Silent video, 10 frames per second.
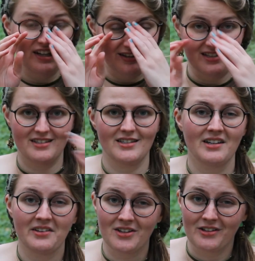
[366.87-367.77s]
This is
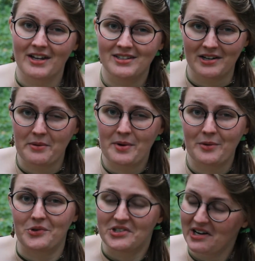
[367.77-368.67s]
not the last time I
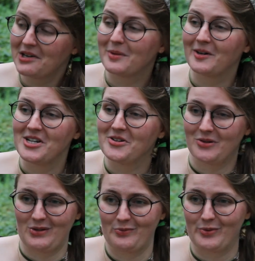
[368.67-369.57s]
will talk about
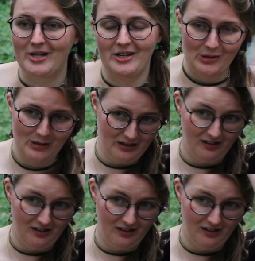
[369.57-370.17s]
Heroes of Brehill,